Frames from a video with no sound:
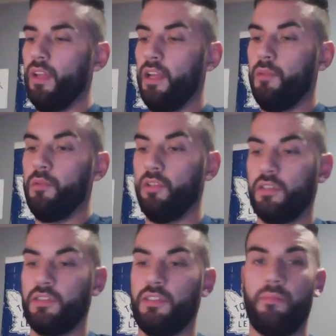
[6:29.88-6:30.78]
it would
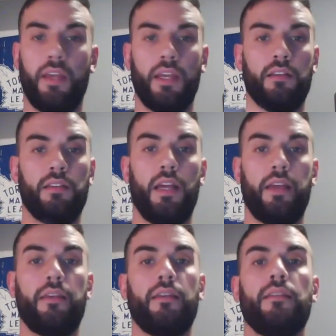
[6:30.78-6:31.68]
look something
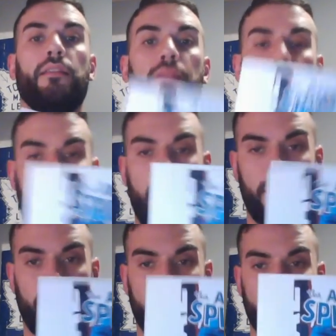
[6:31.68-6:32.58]
like
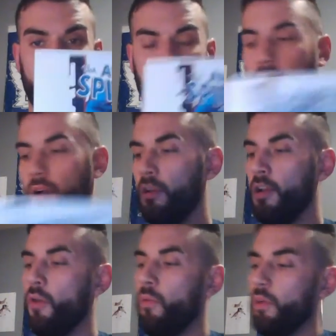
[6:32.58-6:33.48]
that. Now,
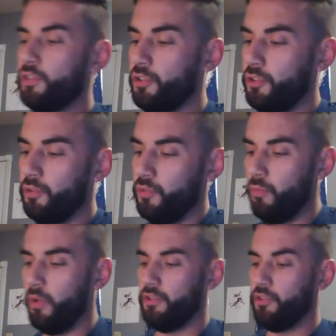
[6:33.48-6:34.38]
once our
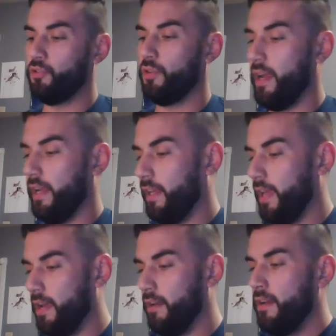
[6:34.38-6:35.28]
students wanted to try
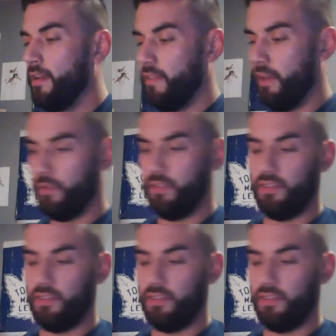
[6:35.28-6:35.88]
again, they would